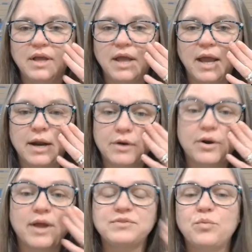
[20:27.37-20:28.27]
and I don't
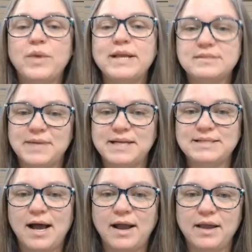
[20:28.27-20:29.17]
have to waste my
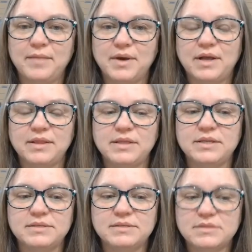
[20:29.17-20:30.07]
time on
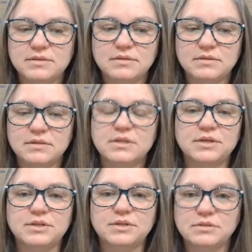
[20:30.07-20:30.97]
these
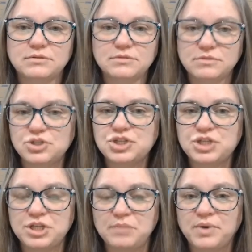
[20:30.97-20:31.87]
little
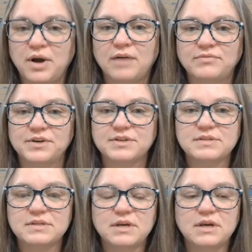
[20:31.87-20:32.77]
cheap
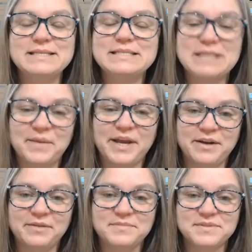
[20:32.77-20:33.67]
offers. Some
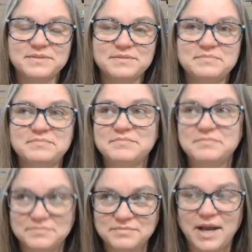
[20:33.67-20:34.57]
items
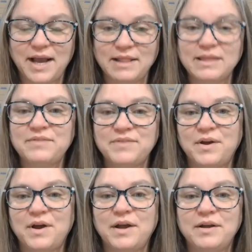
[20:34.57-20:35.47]
I leave it
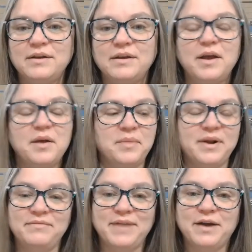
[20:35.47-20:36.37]
on, but
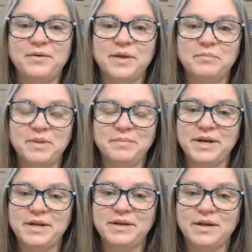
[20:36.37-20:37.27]
I've now
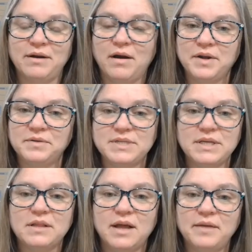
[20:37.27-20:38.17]
implemented an auto
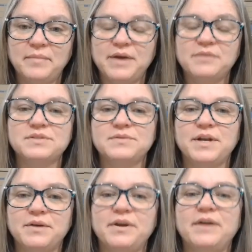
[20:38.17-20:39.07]
decline amount, so I
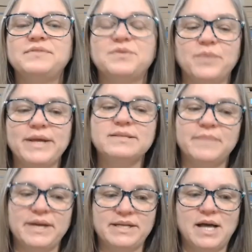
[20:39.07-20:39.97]
don't have to waste
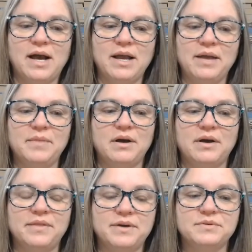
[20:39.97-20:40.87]
my time
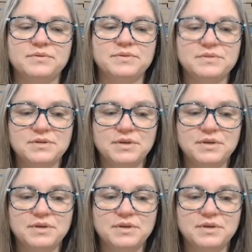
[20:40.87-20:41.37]
on those